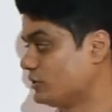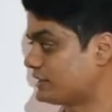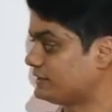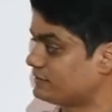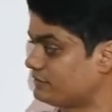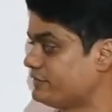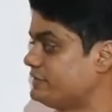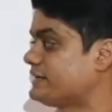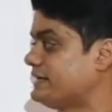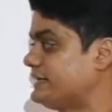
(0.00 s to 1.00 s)
Okay, that we
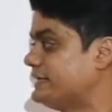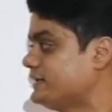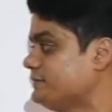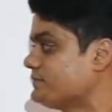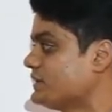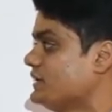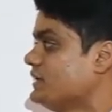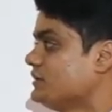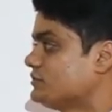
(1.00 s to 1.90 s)
will write later.